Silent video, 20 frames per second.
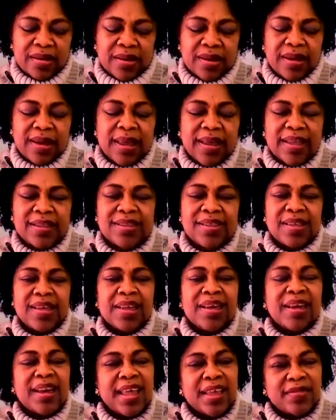the legacy
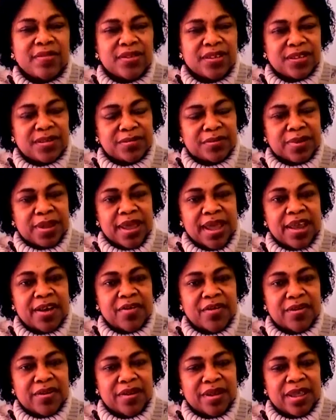they left
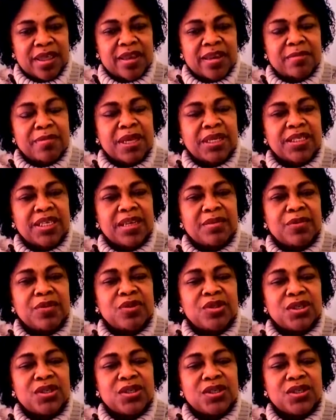behind in the mighty name
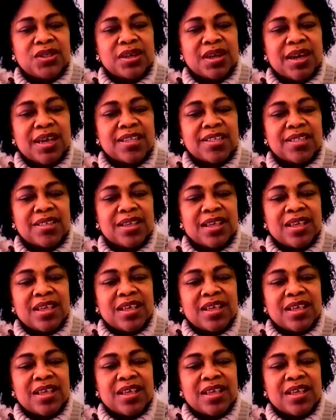of Jesus Christ.